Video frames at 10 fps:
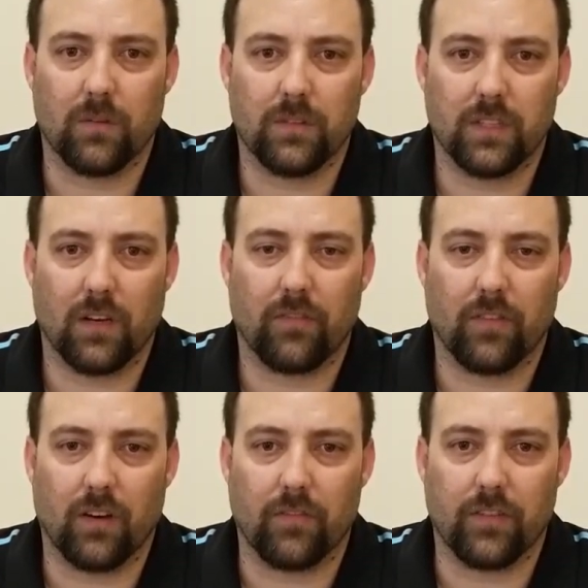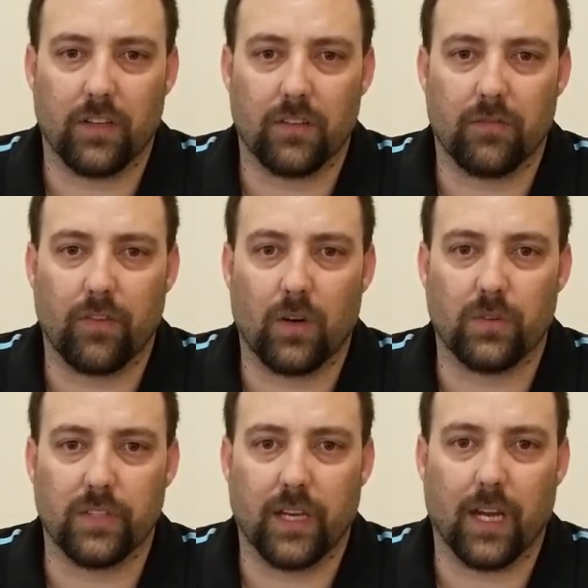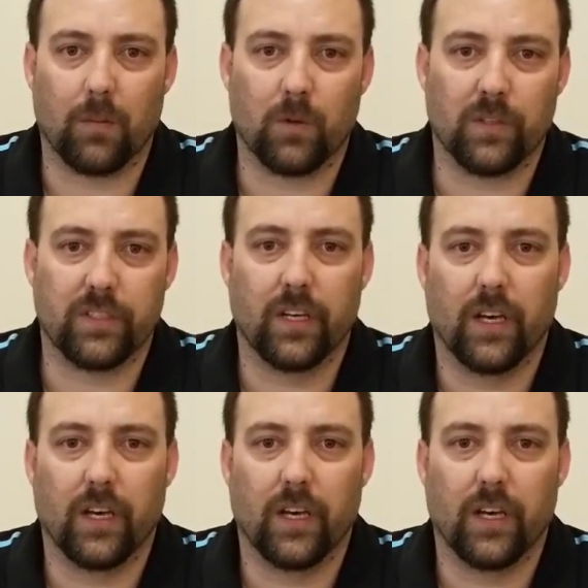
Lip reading: stuff off your phones and cameras.